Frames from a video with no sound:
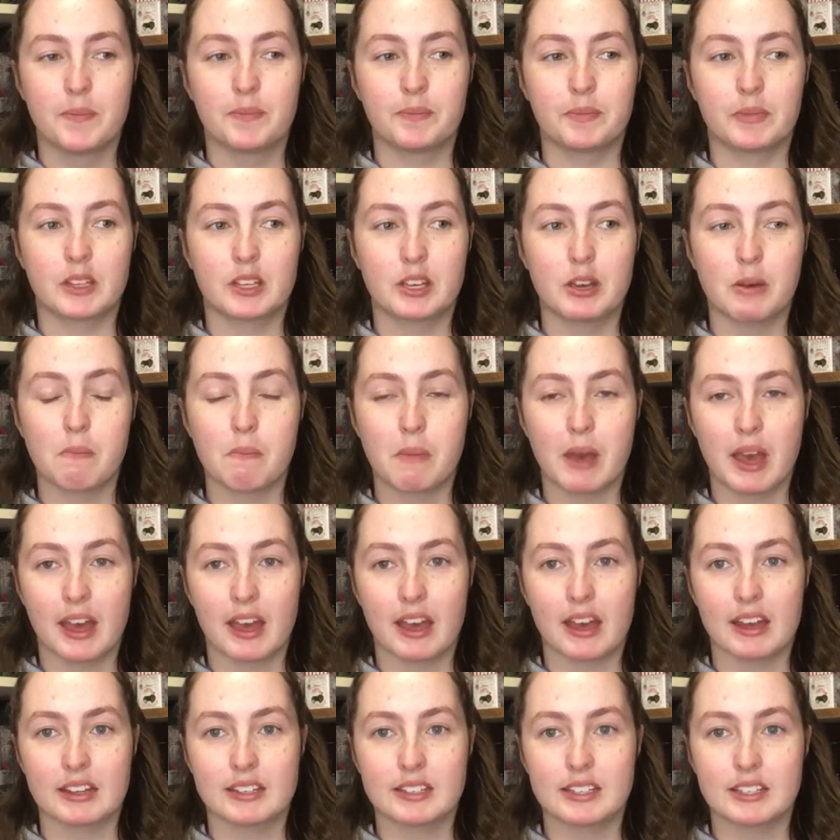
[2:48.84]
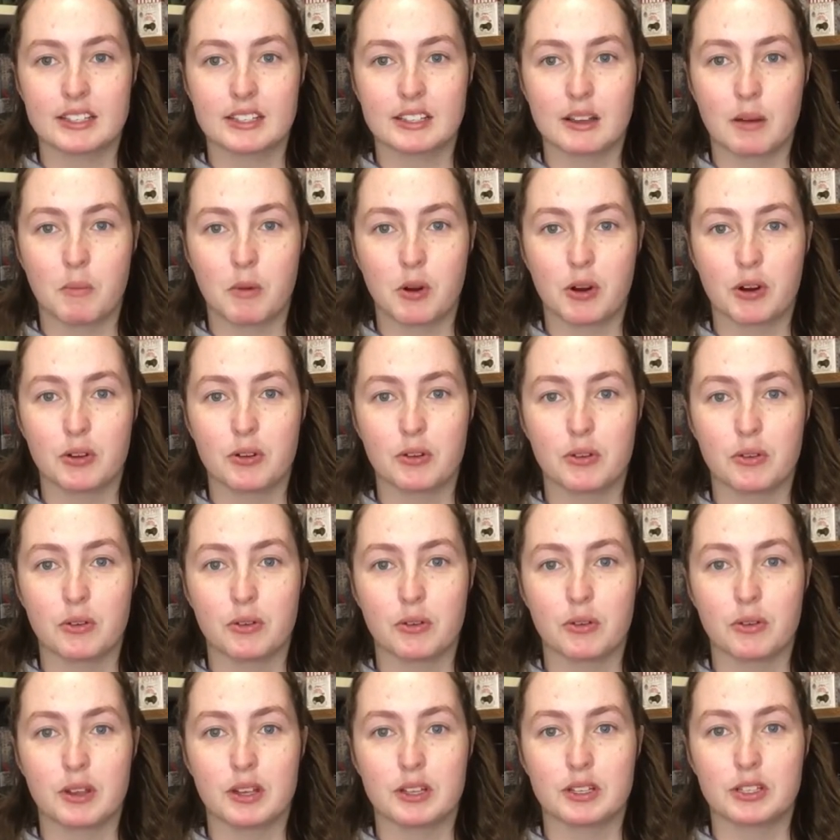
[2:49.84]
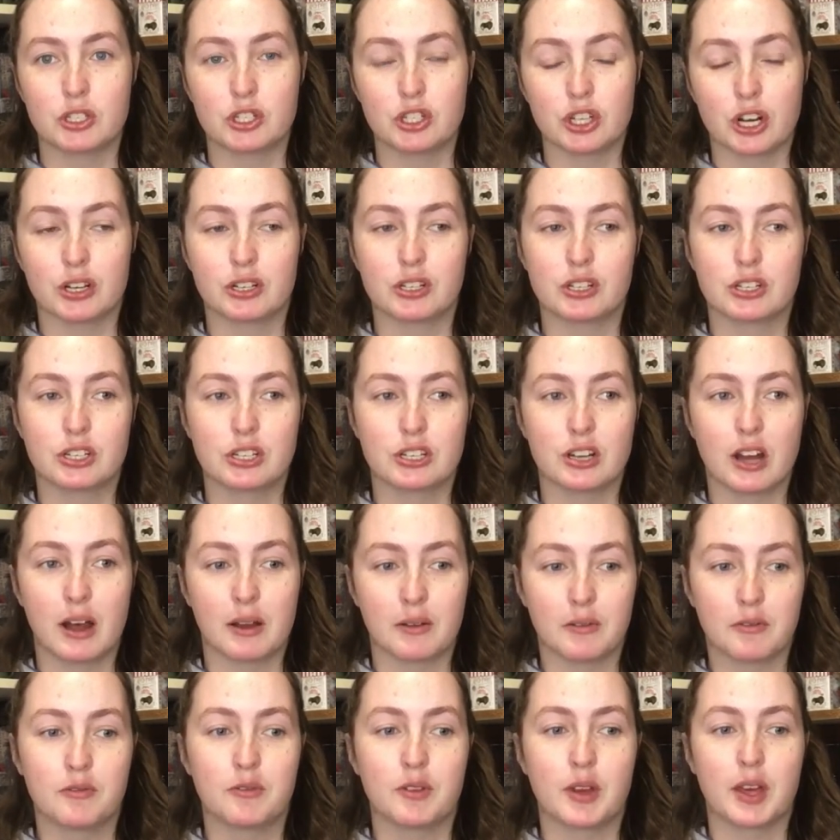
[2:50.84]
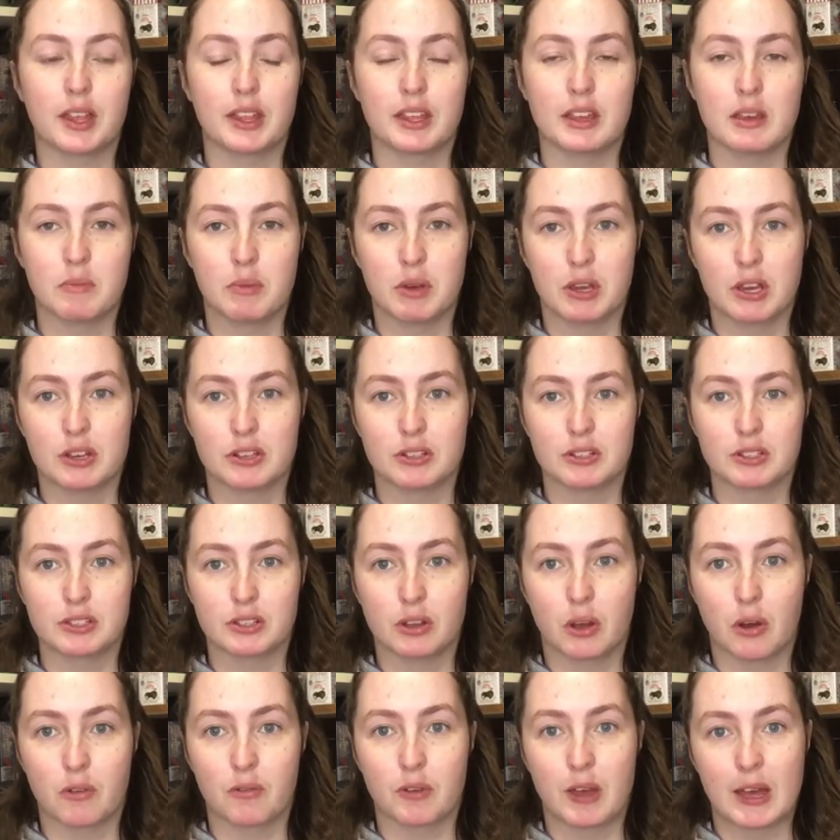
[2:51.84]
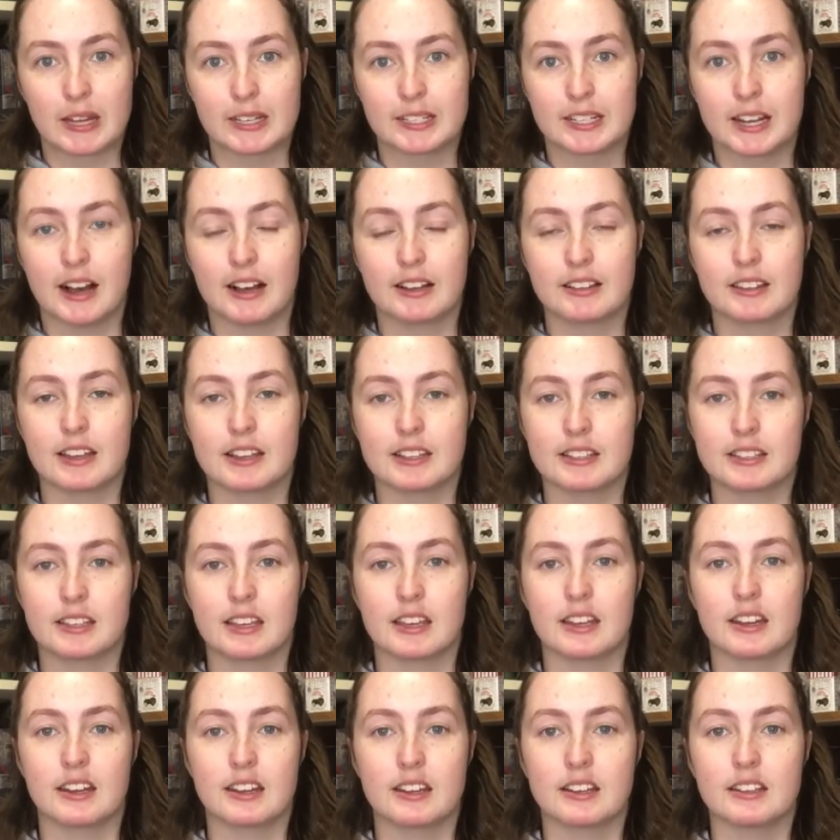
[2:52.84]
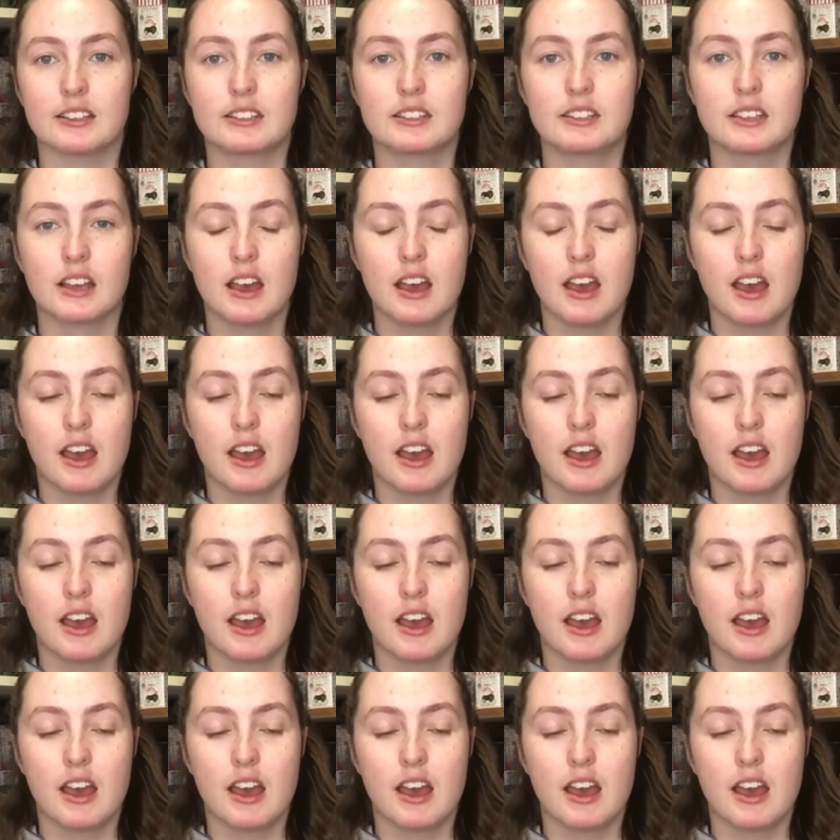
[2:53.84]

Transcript: compare to someone who is judged unfairly because of how dark their skin is.